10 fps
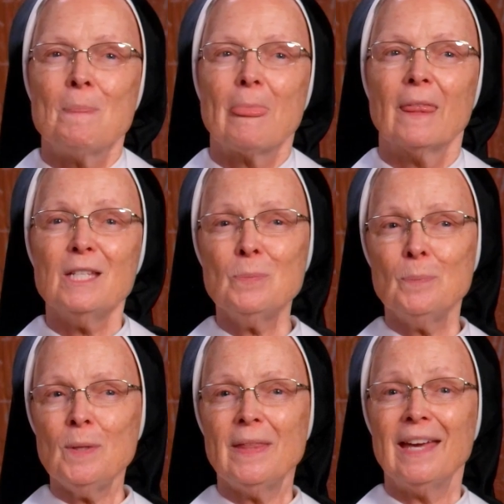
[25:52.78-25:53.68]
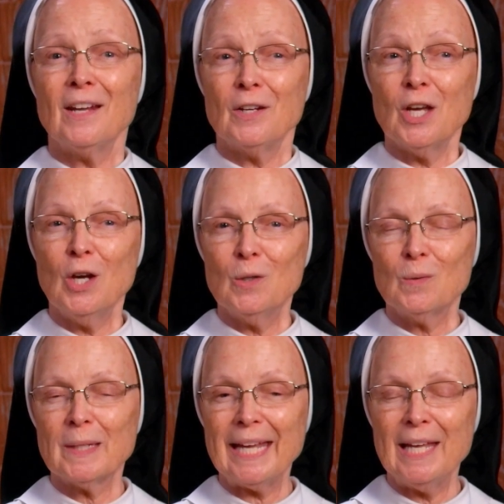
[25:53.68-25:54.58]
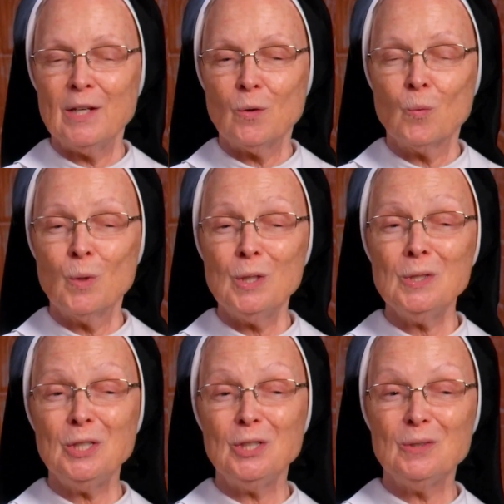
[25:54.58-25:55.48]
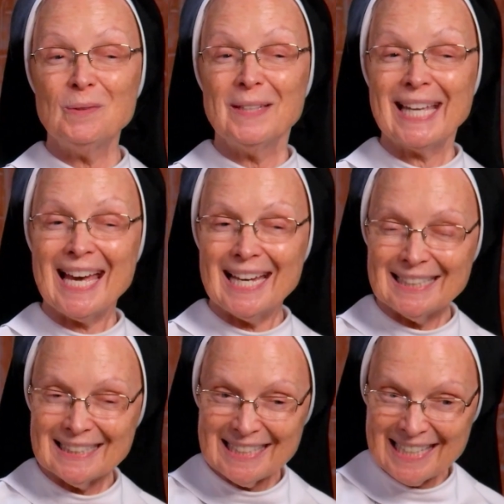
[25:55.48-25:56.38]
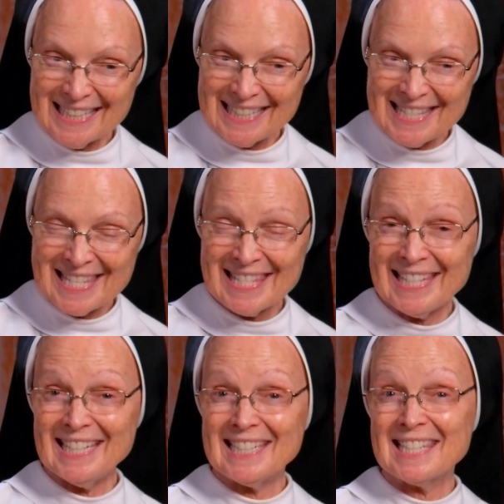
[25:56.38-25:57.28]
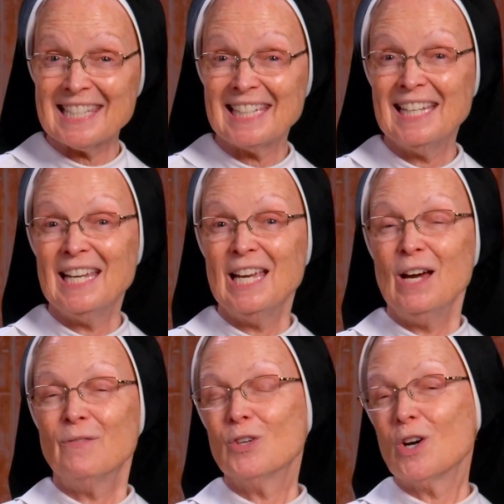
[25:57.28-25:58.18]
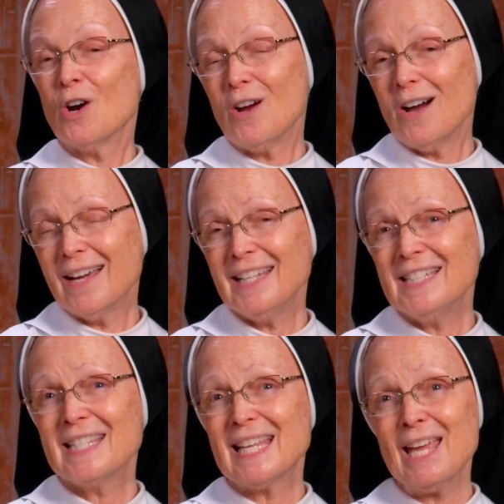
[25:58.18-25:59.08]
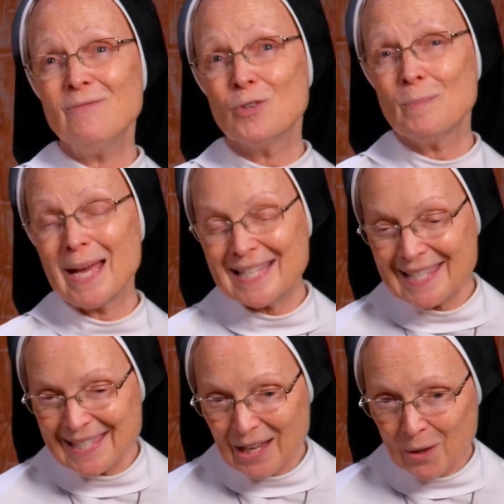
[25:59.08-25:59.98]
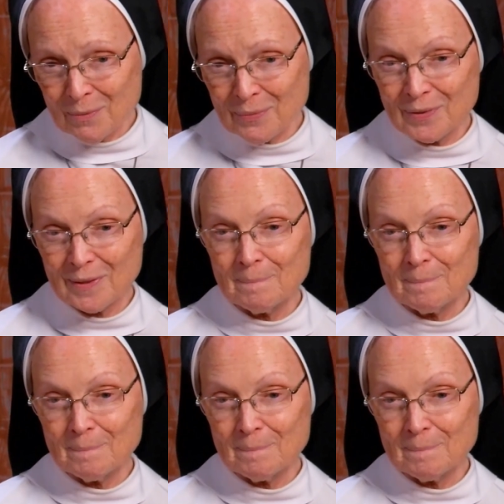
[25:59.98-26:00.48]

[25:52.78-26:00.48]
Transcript: let's put that on hold. And will you kindly consent for our audience and for myself